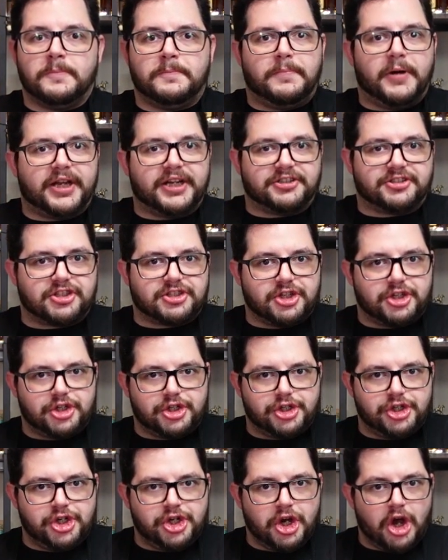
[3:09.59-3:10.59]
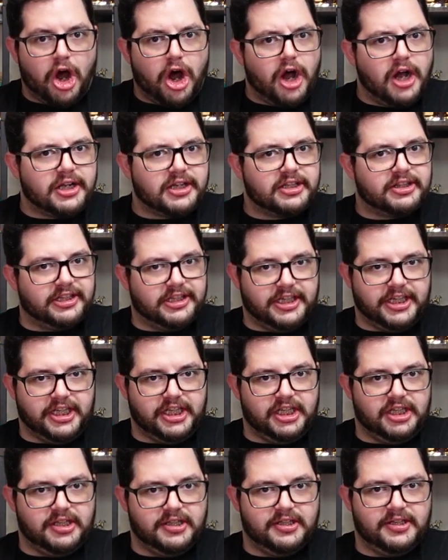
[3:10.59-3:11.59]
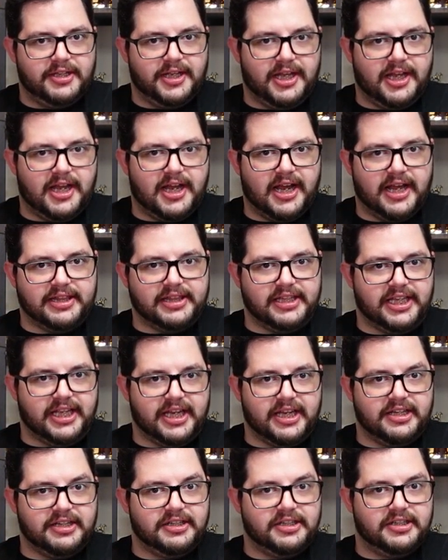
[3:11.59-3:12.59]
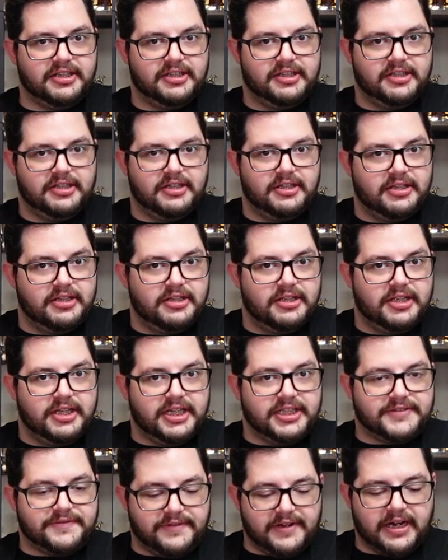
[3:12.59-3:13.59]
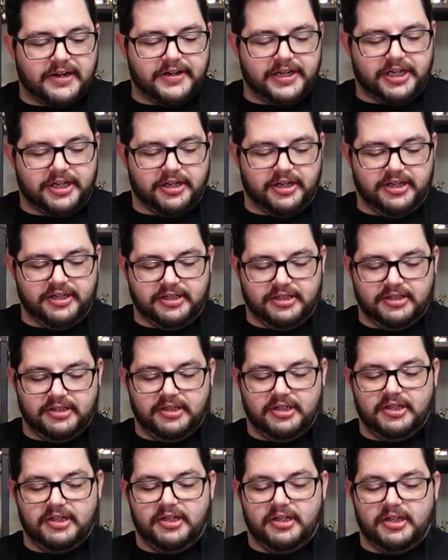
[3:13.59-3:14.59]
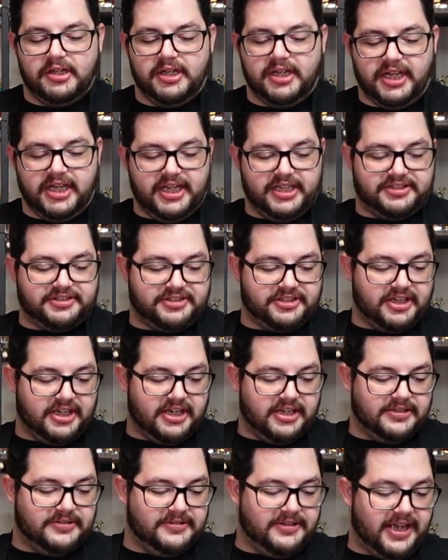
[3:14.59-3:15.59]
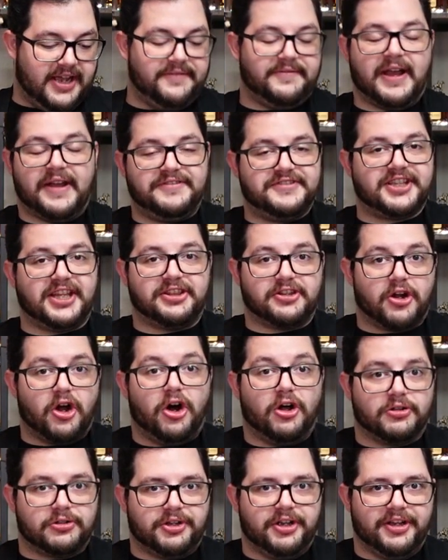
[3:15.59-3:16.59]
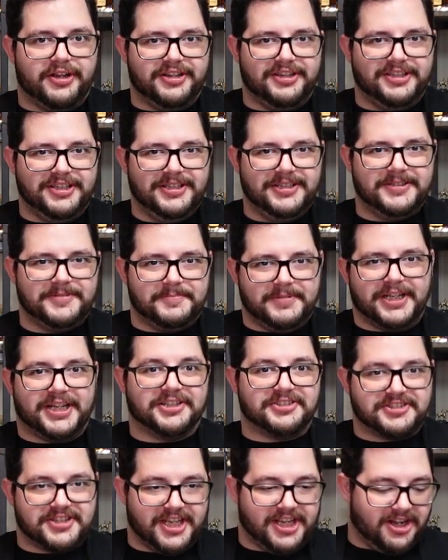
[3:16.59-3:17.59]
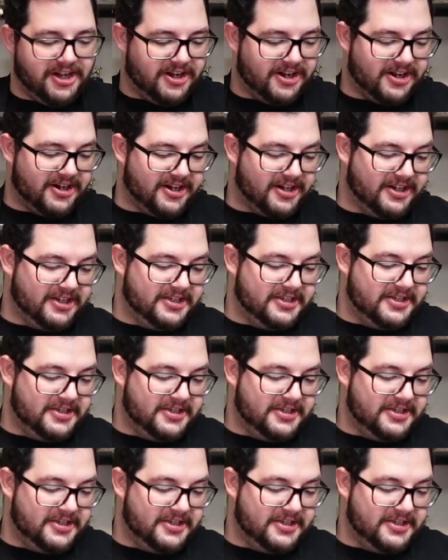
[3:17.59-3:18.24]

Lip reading: but it's chocolatey on the end. It's very good. It's I've said they're all good because they are.